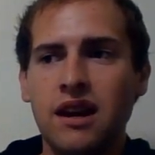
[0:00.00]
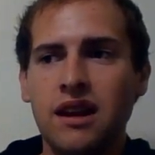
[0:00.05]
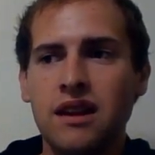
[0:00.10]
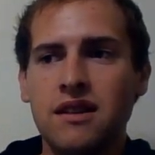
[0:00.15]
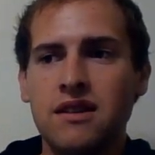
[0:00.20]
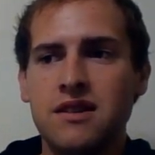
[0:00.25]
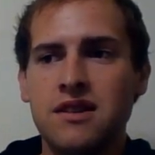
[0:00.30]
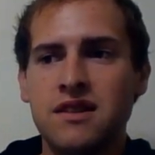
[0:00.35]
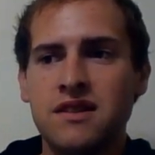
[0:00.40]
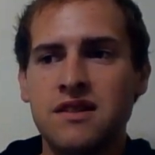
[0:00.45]

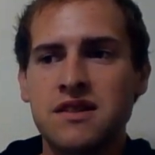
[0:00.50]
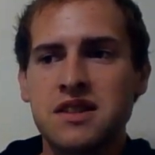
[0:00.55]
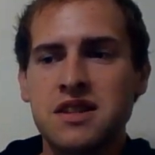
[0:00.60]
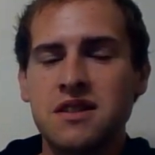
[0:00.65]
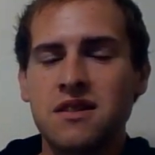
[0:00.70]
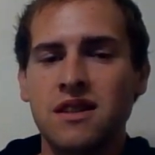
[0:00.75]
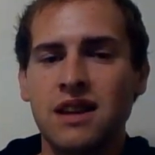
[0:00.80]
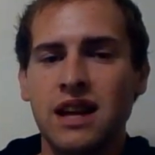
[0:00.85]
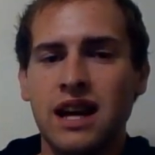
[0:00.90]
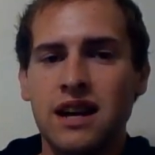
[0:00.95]
there's
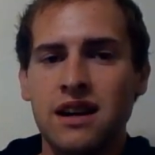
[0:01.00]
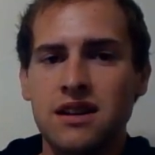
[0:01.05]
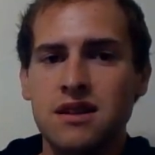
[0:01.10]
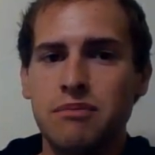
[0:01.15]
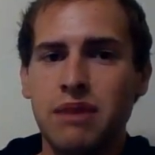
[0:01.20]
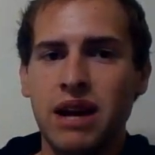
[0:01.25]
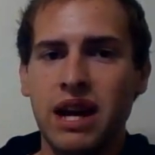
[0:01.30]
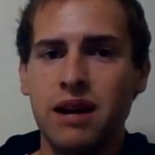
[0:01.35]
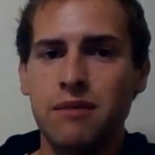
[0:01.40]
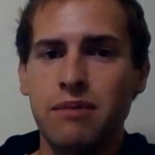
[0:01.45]
still a lot of
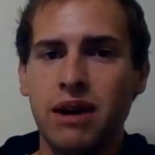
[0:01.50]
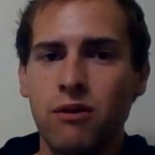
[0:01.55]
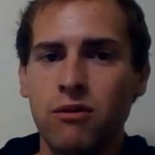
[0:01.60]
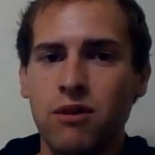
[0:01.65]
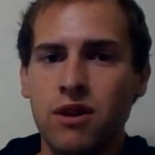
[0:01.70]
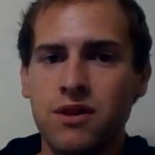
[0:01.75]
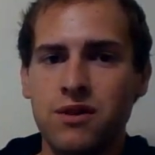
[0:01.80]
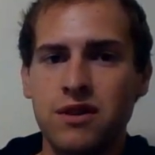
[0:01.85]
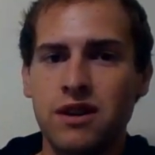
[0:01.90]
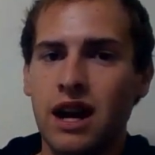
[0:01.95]
debate about
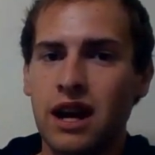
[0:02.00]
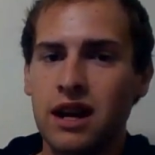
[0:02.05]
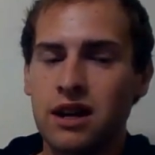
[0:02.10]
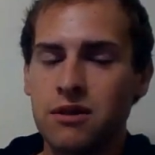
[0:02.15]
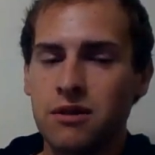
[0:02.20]
whether or not